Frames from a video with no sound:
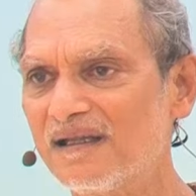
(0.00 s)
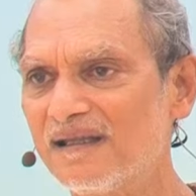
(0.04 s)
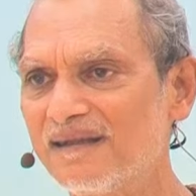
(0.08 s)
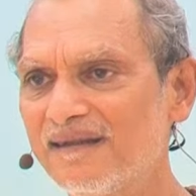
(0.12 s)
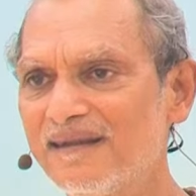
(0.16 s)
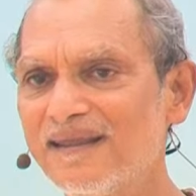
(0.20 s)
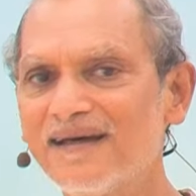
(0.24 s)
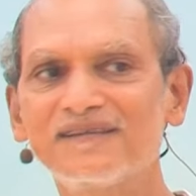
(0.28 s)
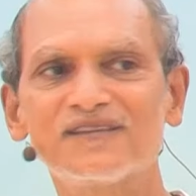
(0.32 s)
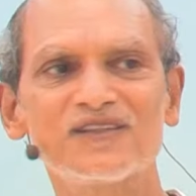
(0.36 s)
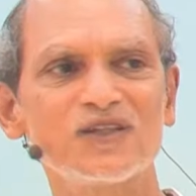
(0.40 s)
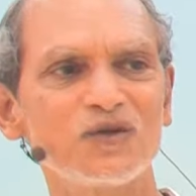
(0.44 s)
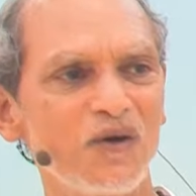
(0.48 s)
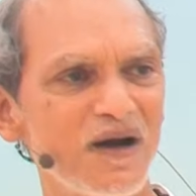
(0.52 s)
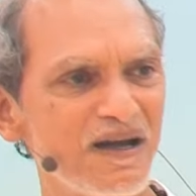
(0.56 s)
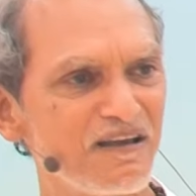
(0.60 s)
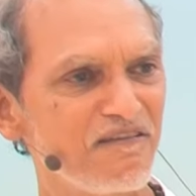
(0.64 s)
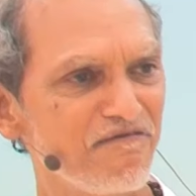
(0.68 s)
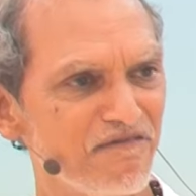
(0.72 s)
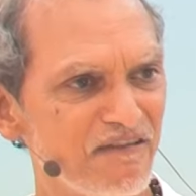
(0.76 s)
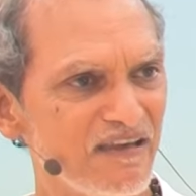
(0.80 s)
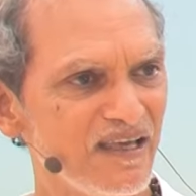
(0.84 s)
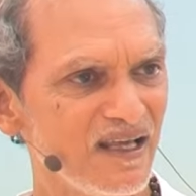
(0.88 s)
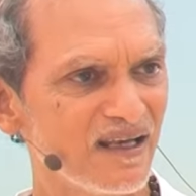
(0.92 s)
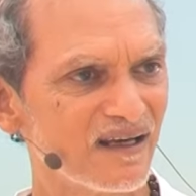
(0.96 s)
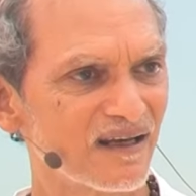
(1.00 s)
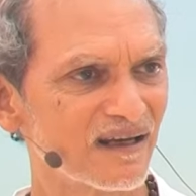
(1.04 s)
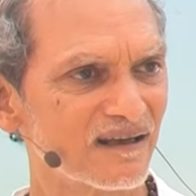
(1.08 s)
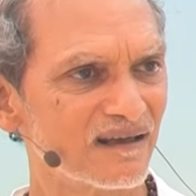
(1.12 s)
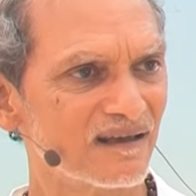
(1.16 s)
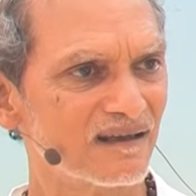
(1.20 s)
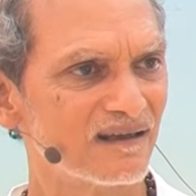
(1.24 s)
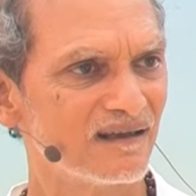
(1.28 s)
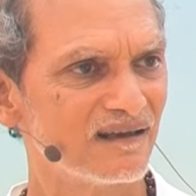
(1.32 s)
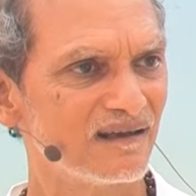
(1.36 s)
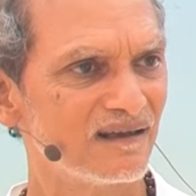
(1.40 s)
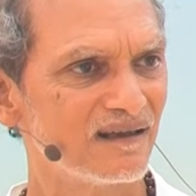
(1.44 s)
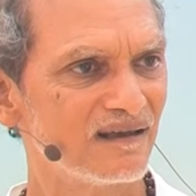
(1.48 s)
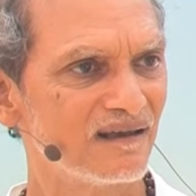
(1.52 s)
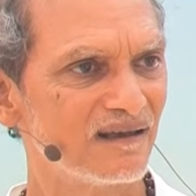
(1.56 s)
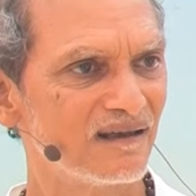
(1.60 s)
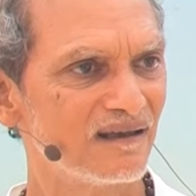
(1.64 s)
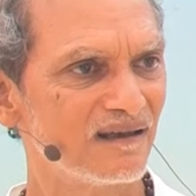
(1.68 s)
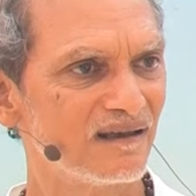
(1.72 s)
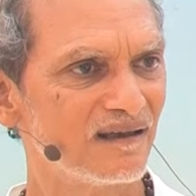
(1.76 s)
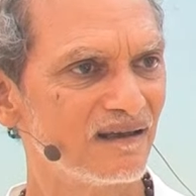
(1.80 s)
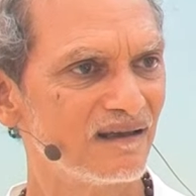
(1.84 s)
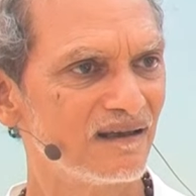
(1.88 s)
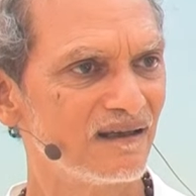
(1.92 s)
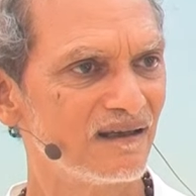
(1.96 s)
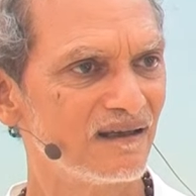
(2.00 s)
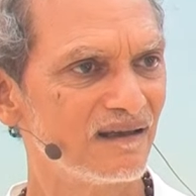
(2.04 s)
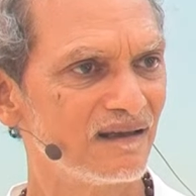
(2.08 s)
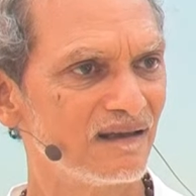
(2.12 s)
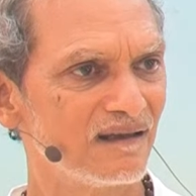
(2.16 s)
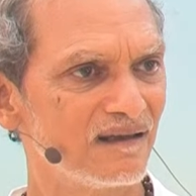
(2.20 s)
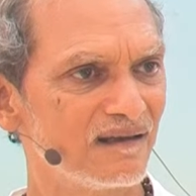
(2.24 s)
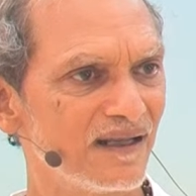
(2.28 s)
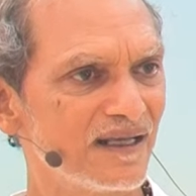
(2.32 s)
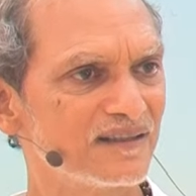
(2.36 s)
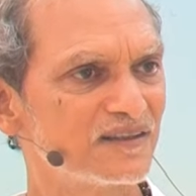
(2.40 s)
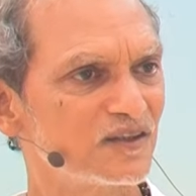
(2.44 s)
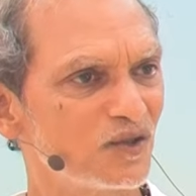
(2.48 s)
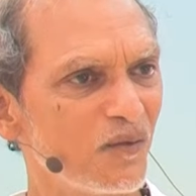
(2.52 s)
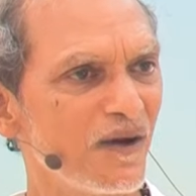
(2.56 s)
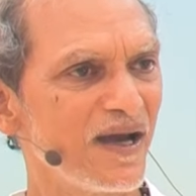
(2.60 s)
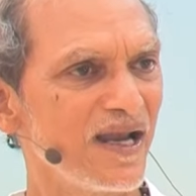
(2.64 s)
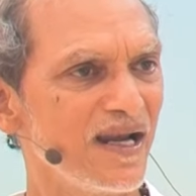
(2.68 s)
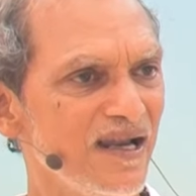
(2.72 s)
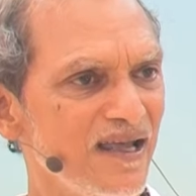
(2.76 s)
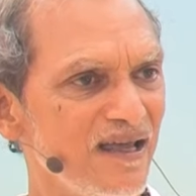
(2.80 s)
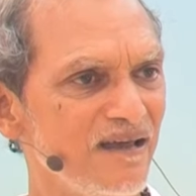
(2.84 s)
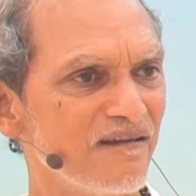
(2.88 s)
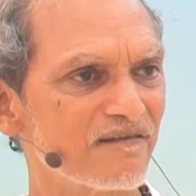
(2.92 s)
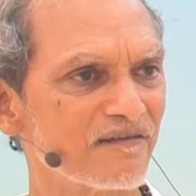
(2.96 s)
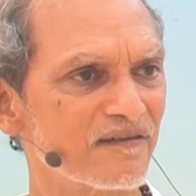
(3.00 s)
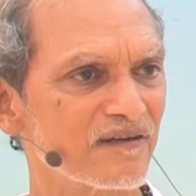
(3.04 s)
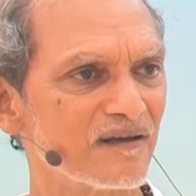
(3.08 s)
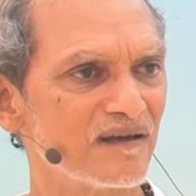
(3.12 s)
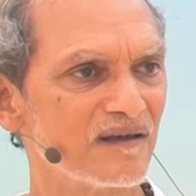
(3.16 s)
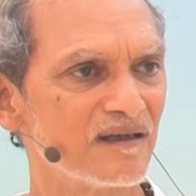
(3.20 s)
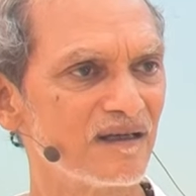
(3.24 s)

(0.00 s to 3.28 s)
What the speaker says: That's how I feel. That's how I live.